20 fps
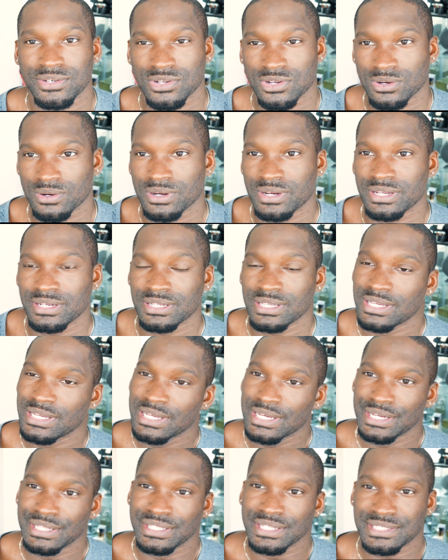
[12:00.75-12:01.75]
during
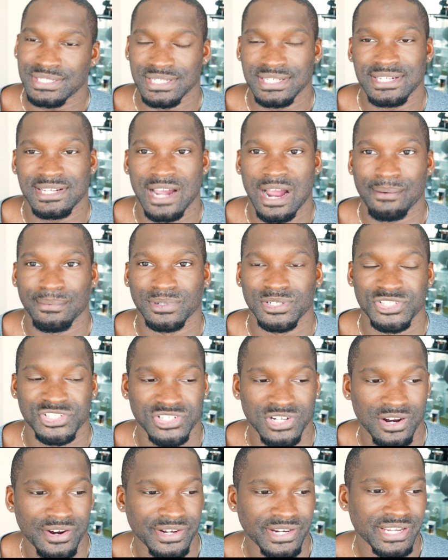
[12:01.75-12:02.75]
this e-commerce
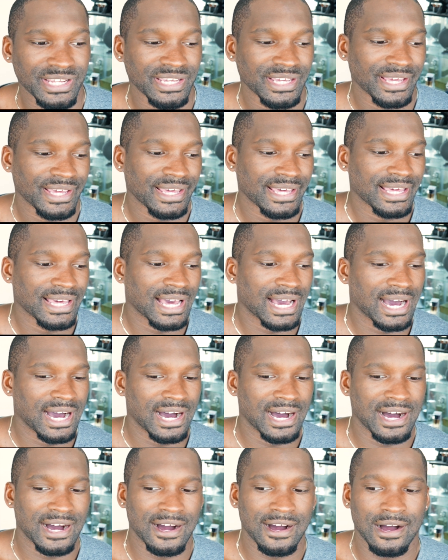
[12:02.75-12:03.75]
journey.
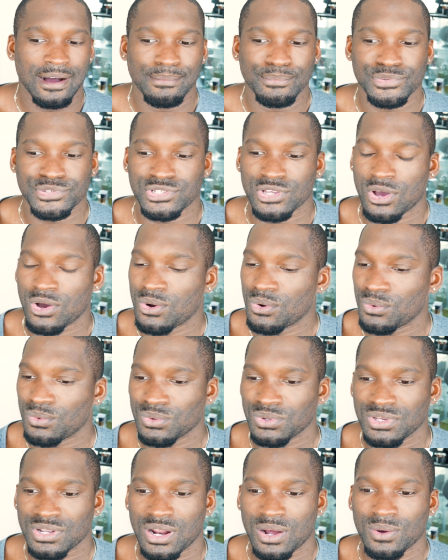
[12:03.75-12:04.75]
So
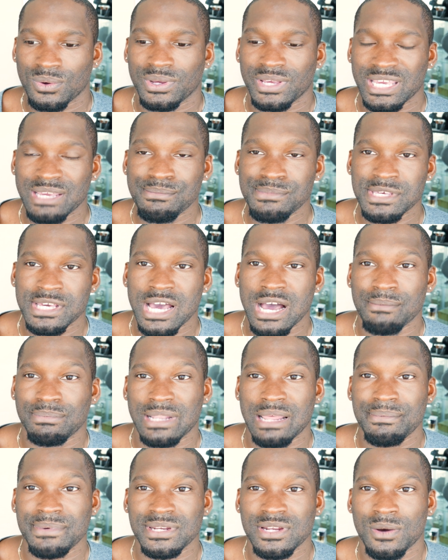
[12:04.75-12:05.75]
hit me up,
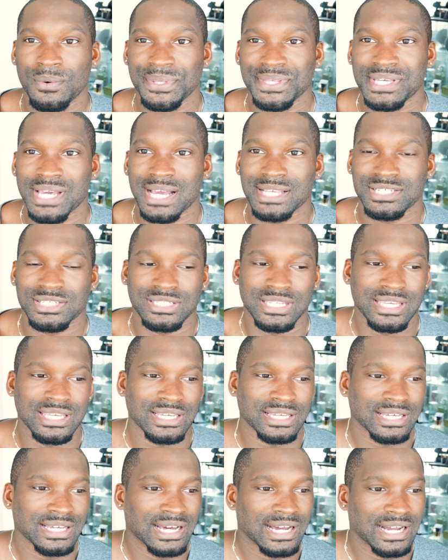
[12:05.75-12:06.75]
let me know what you guys
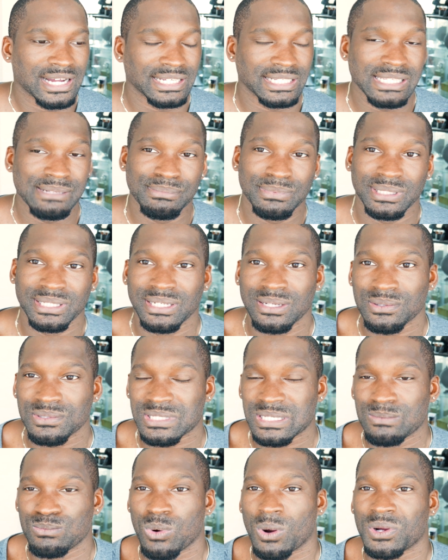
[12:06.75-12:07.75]
think. Elite
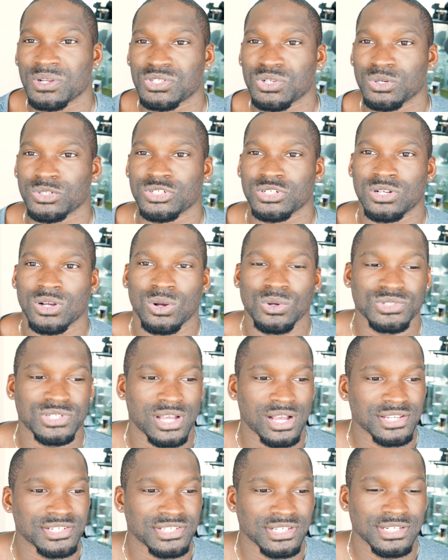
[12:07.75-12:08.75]
Millennials, keep working towards your goals,
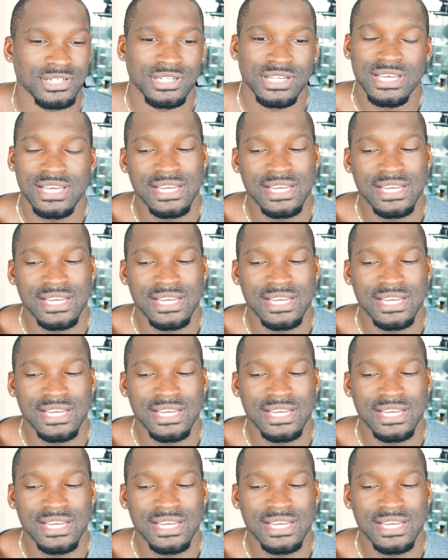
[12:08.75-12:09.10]
hustling,